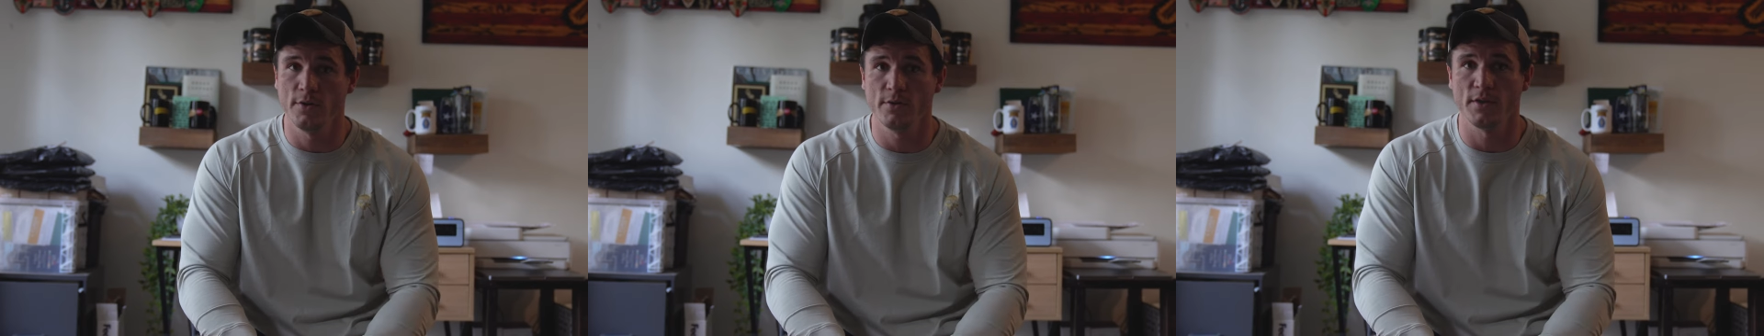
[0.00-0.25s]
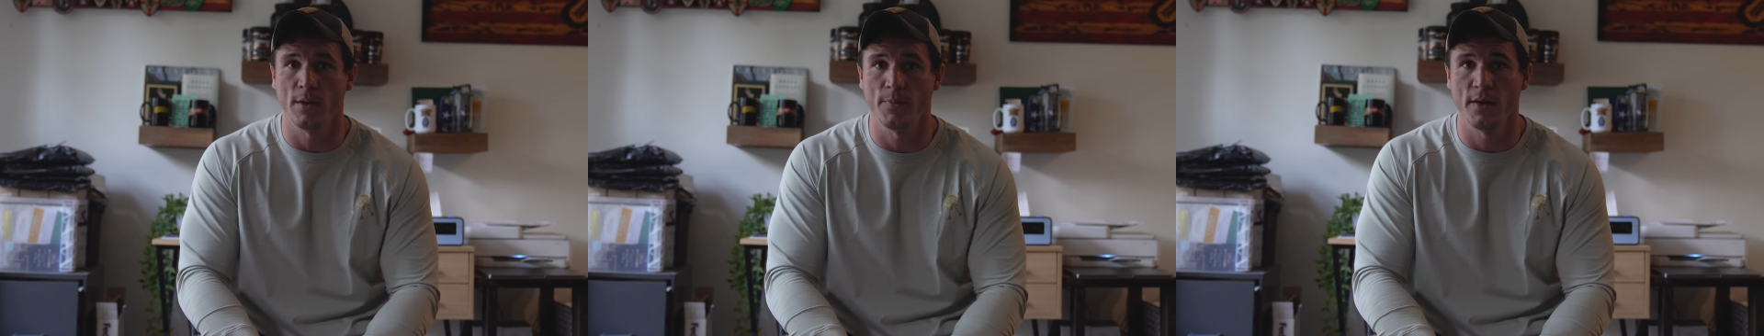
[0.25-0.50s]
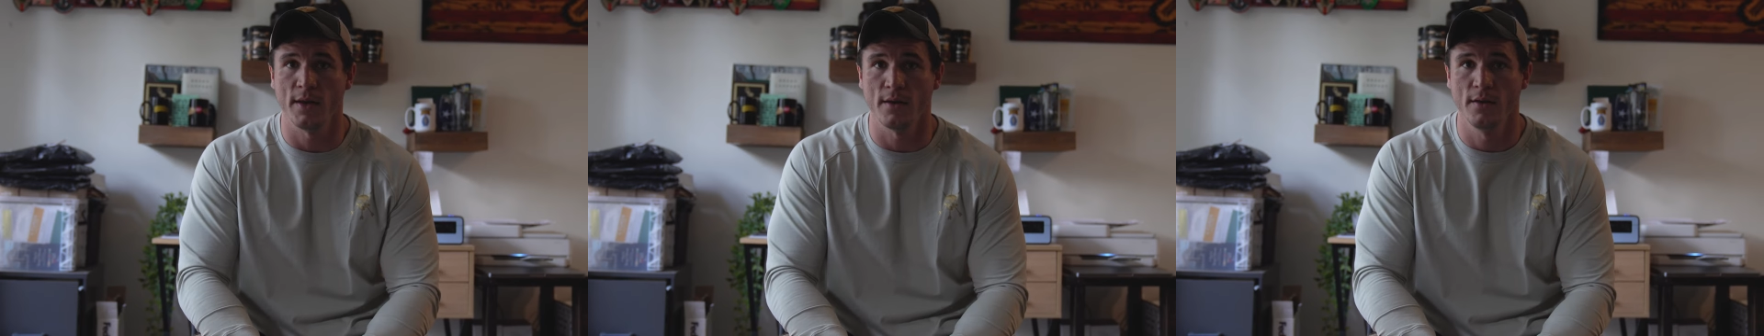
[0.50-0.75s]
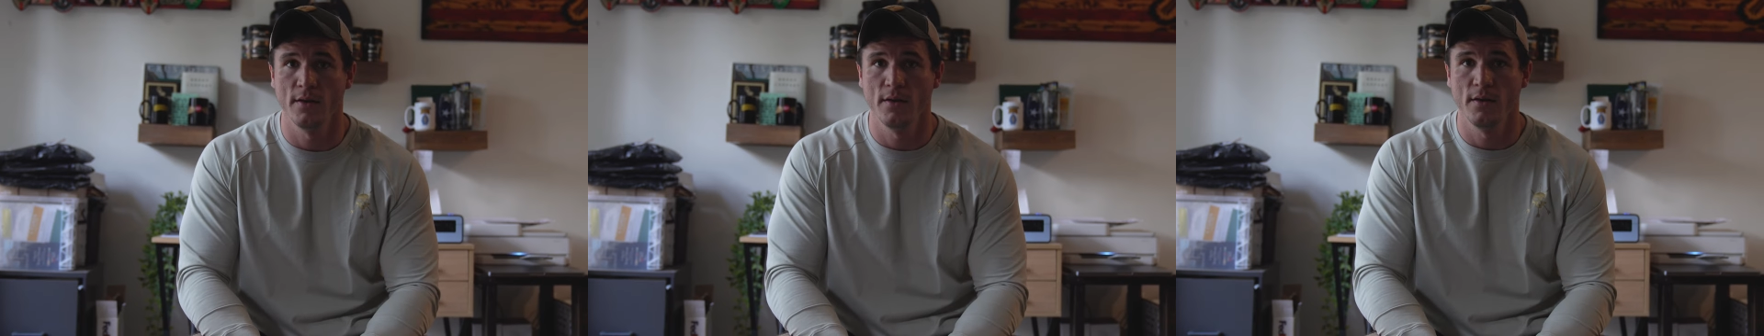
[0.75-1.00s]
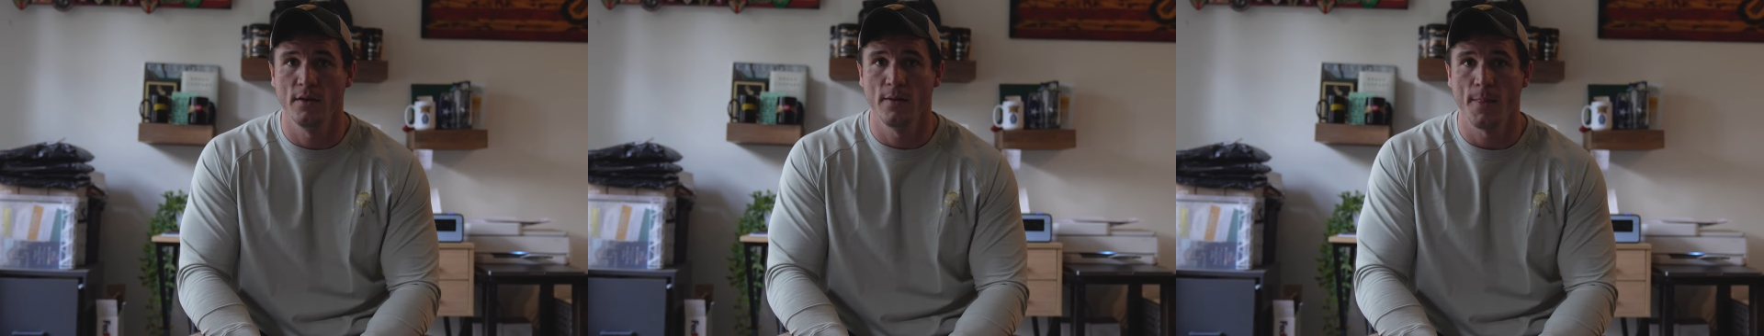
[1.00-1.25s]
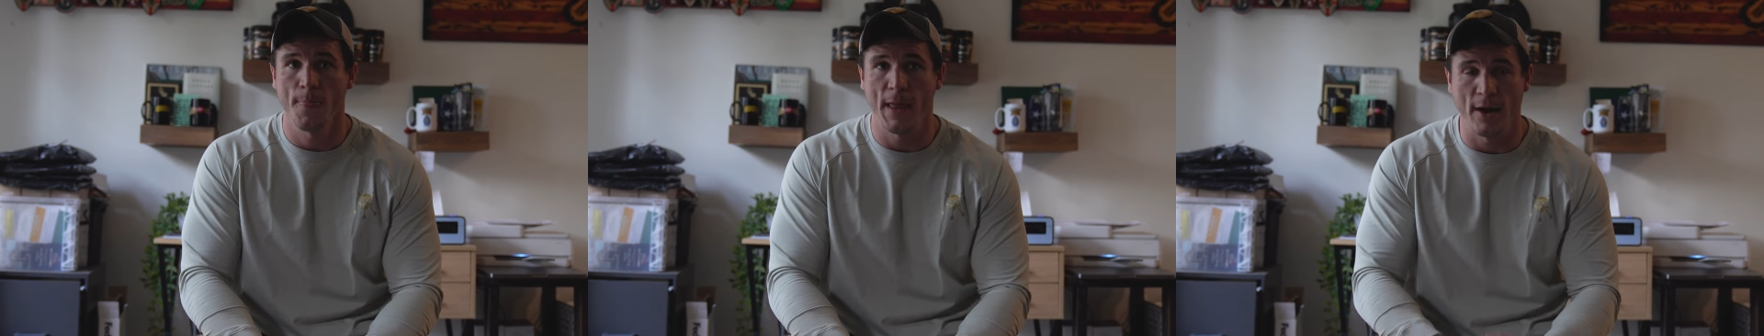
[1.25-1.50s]
to do something,
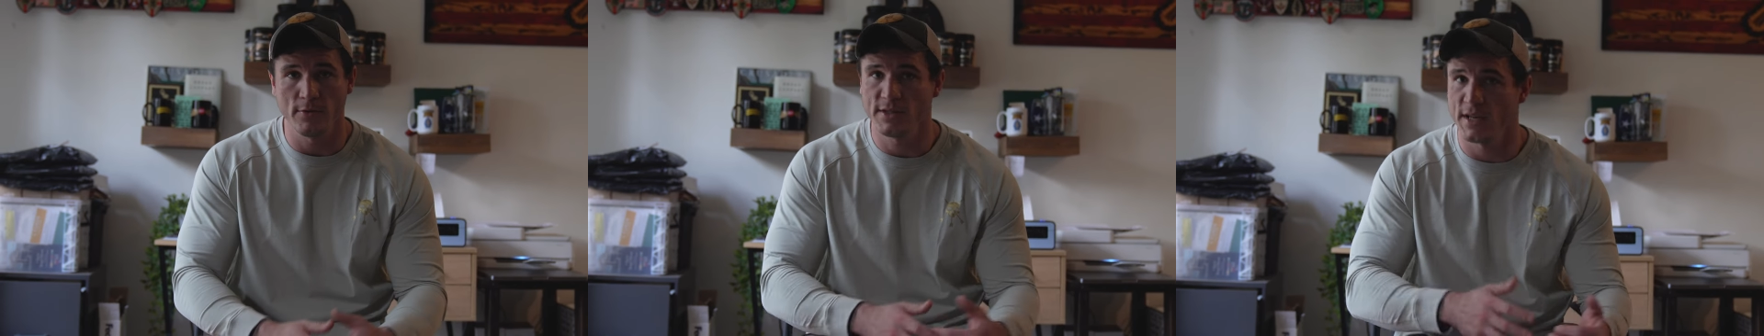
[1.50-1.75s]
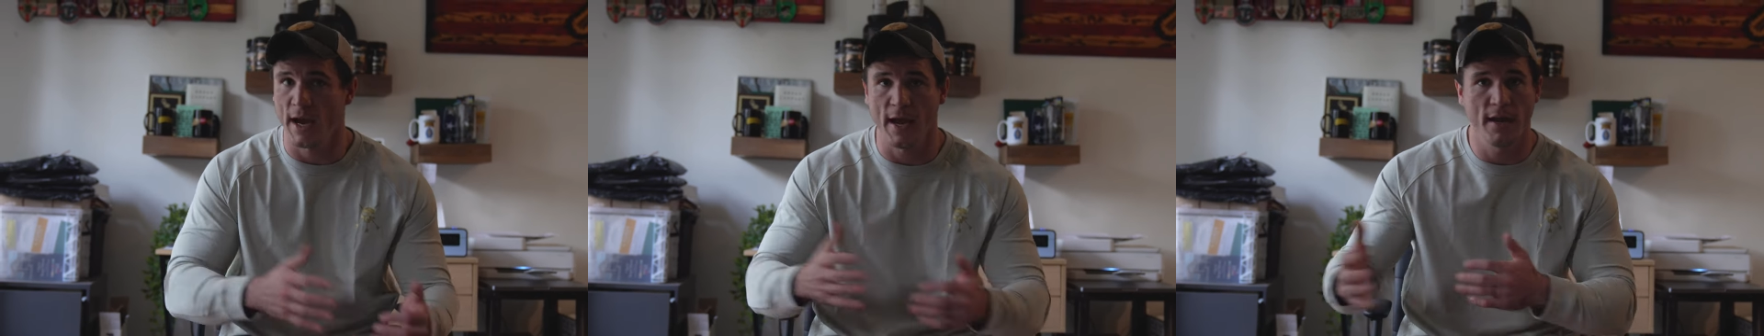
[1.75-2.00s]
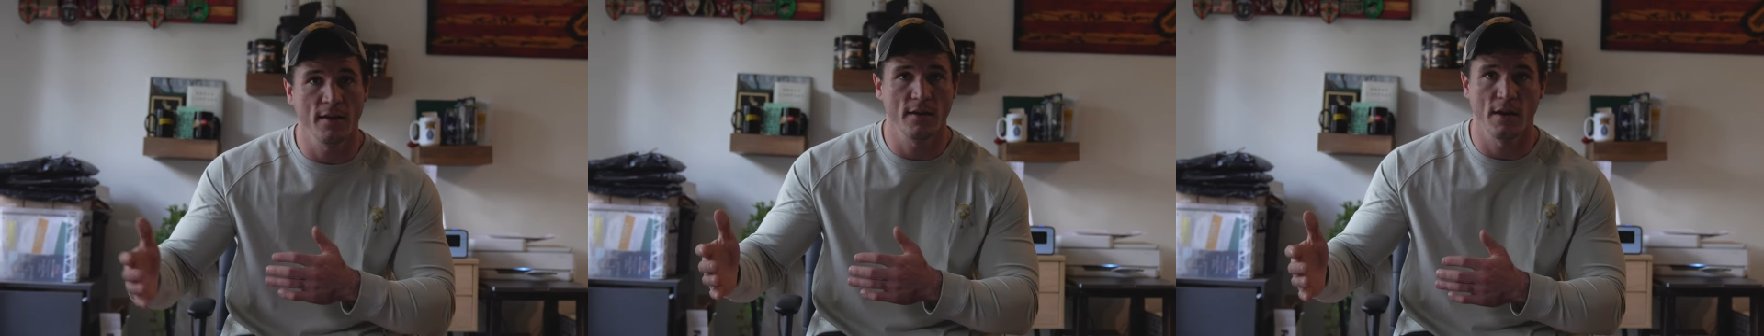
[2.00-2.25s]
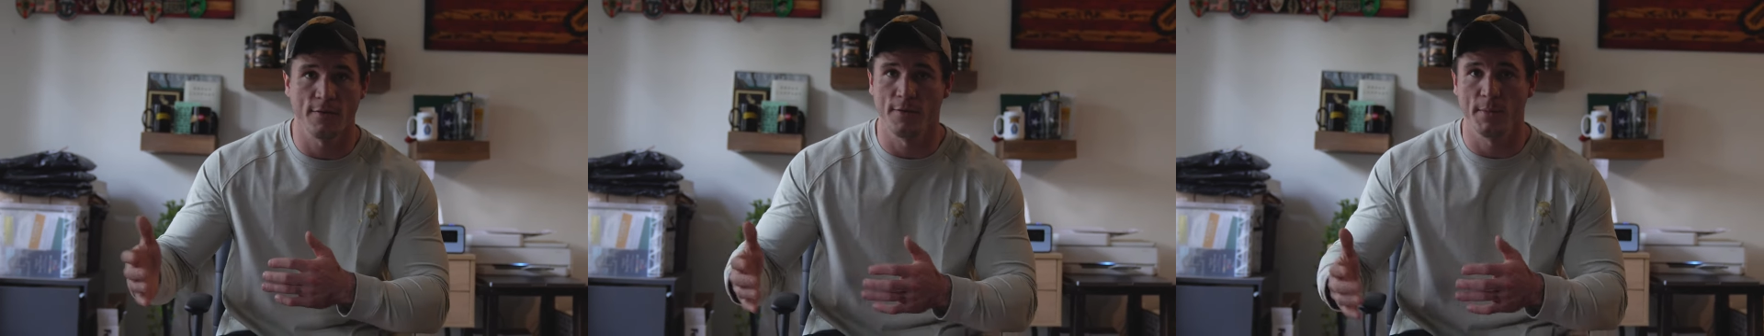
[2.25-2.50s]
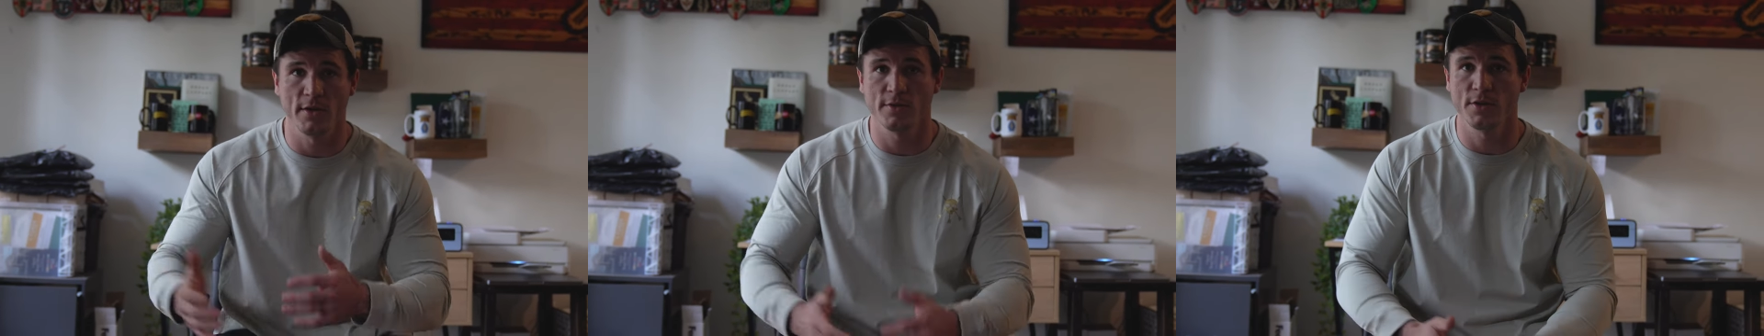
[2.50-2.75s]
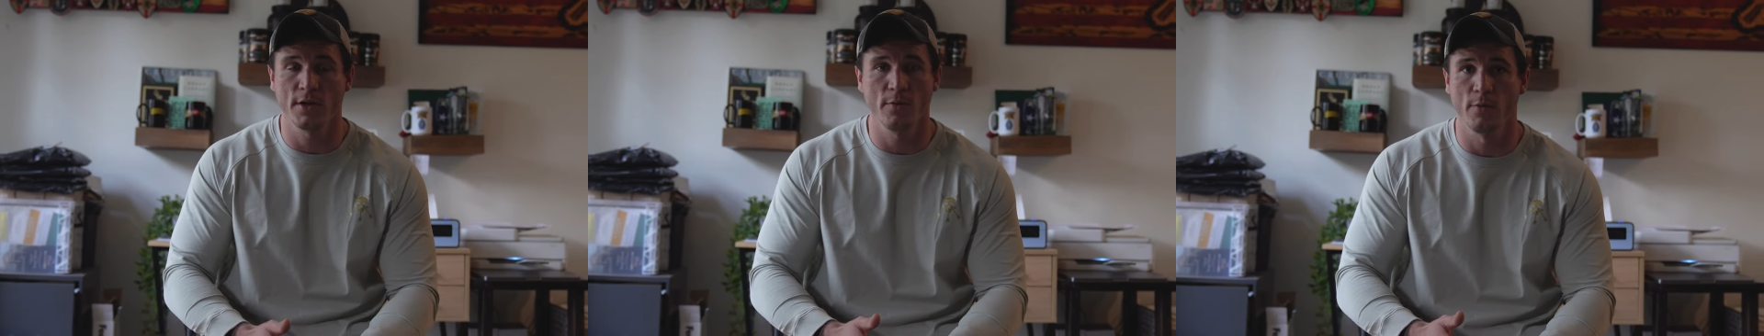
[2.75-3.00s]
outside of the
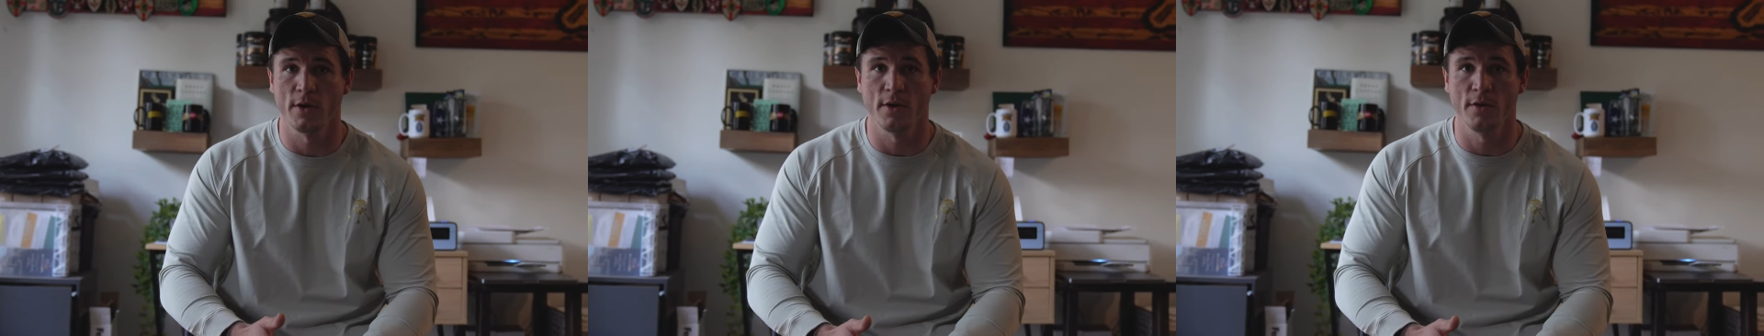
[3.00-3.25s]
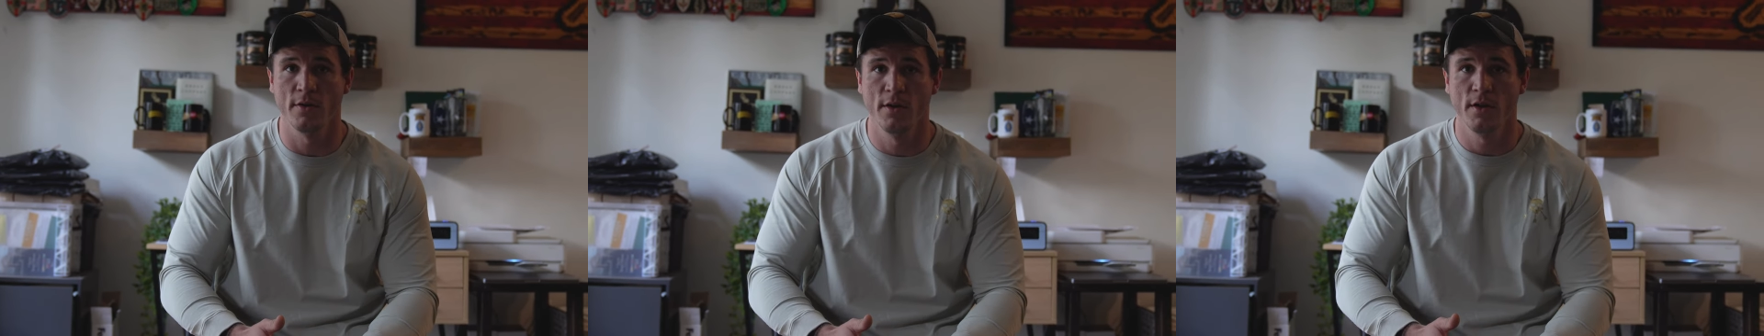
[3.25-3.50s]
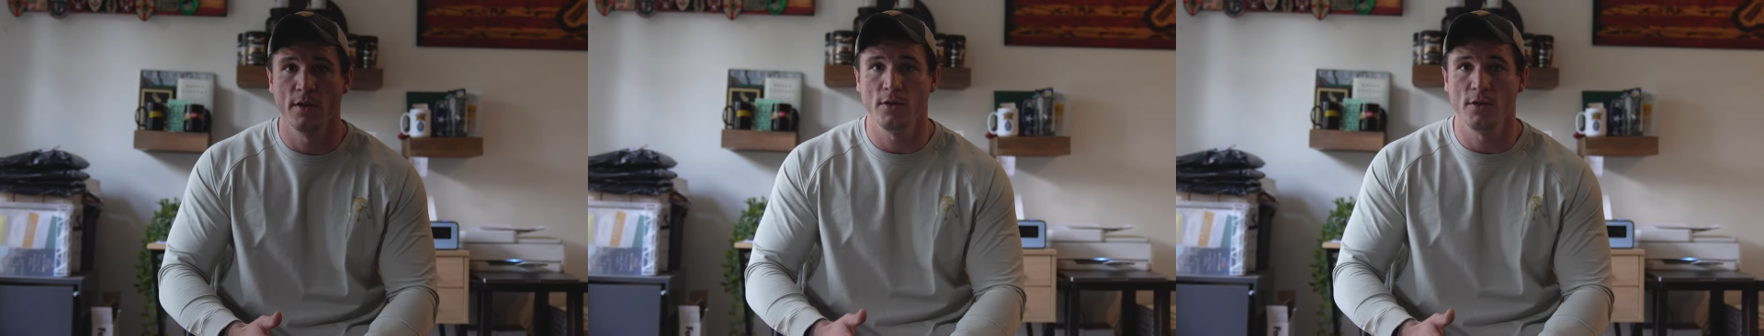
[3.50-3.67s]
military where